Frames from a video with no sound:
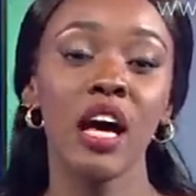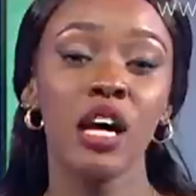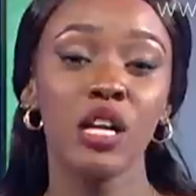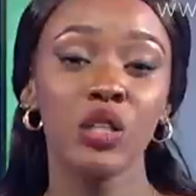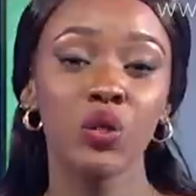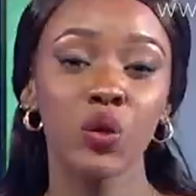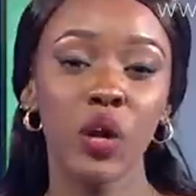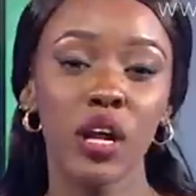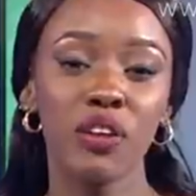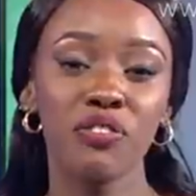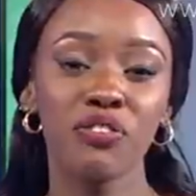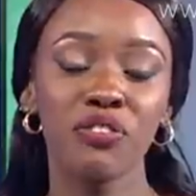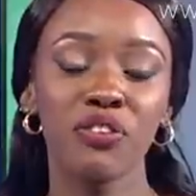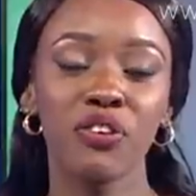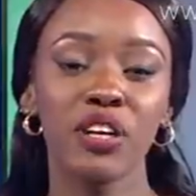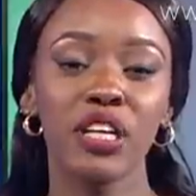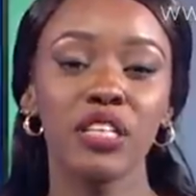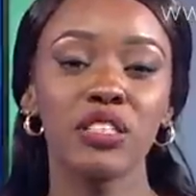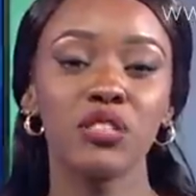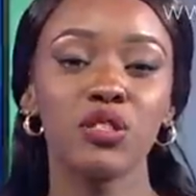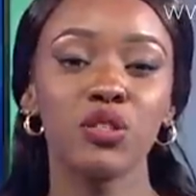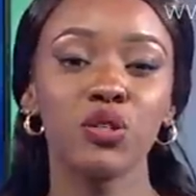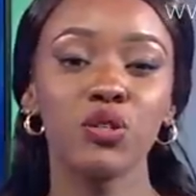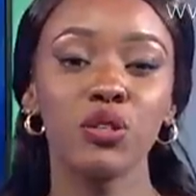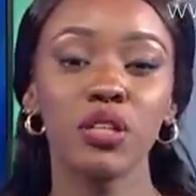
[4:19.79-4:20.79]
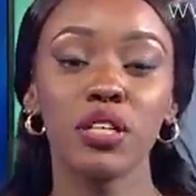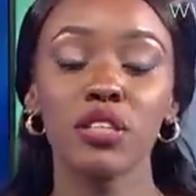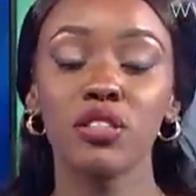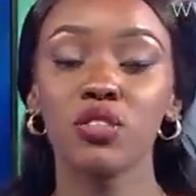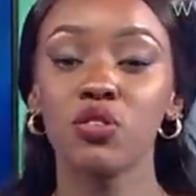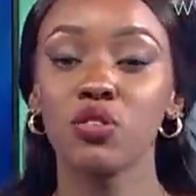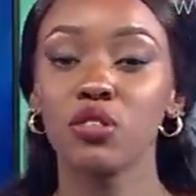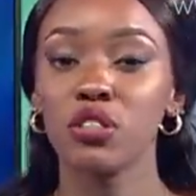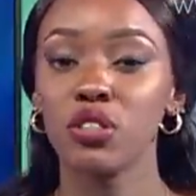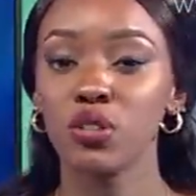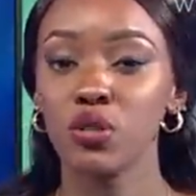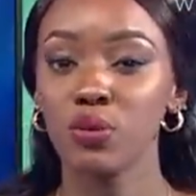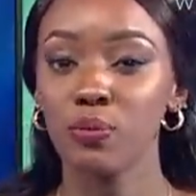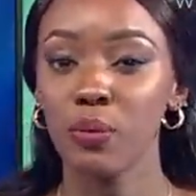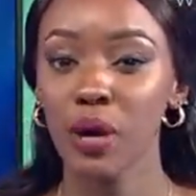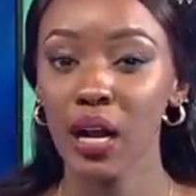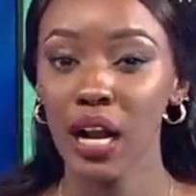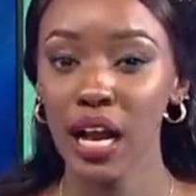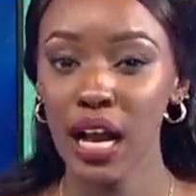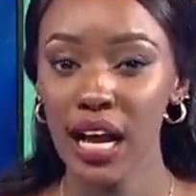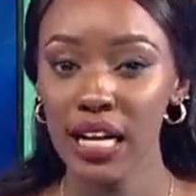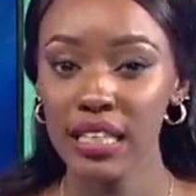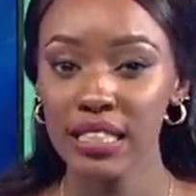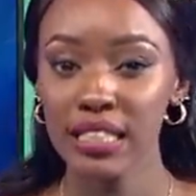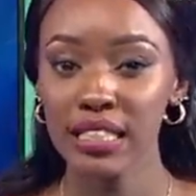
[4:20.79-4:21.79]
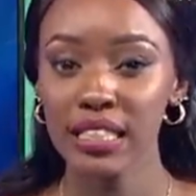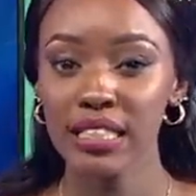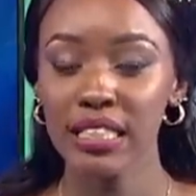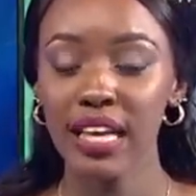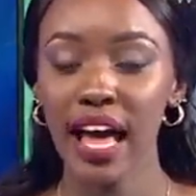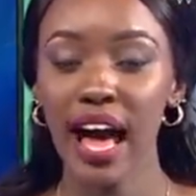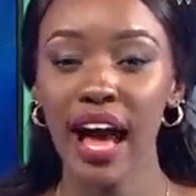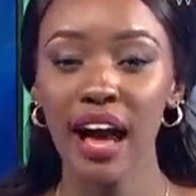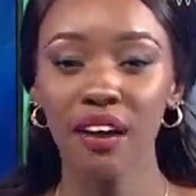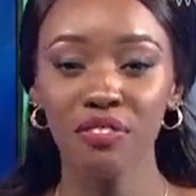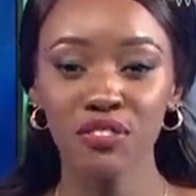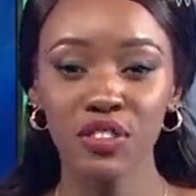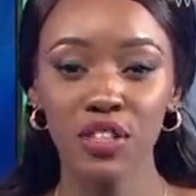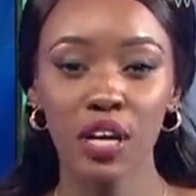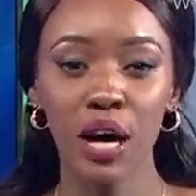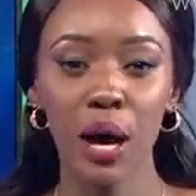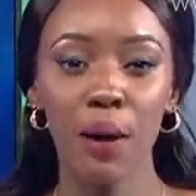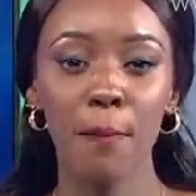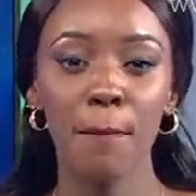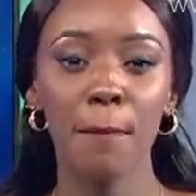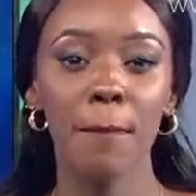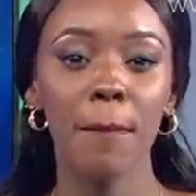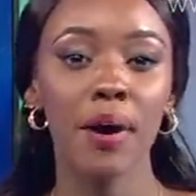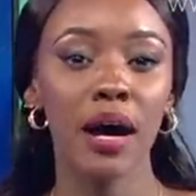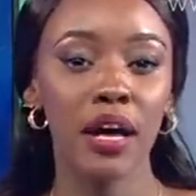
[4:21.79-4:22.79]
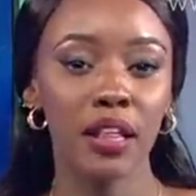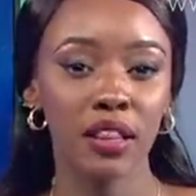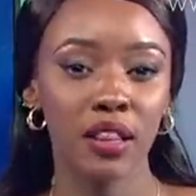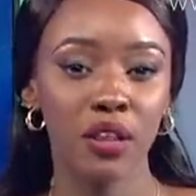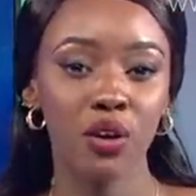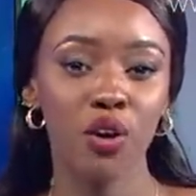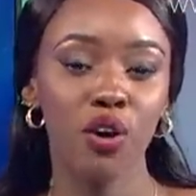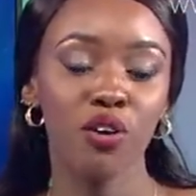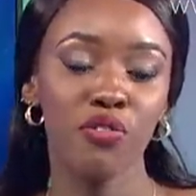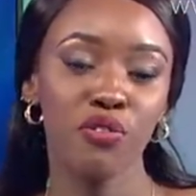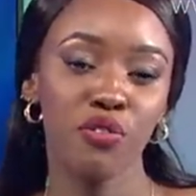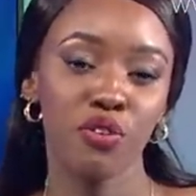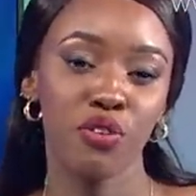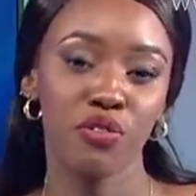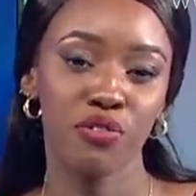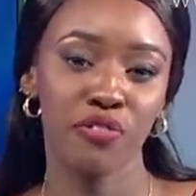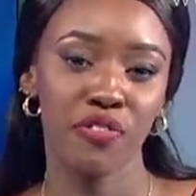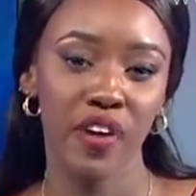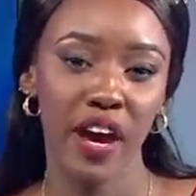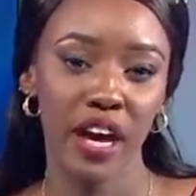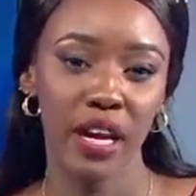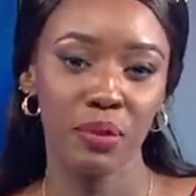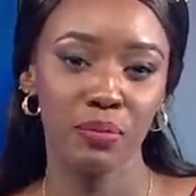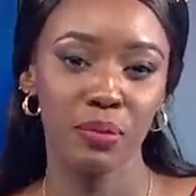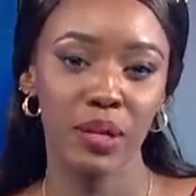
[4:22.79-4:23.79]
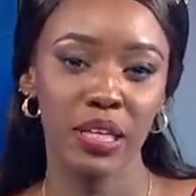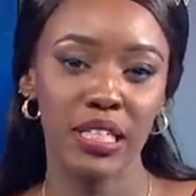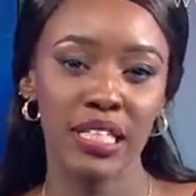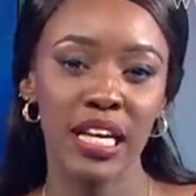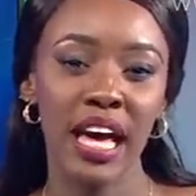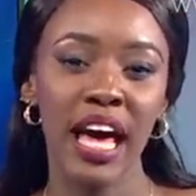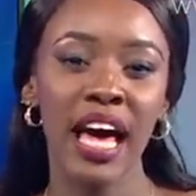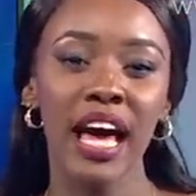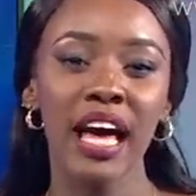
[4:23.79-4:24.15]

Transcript: 12th grade students resume classes after a month of confinement.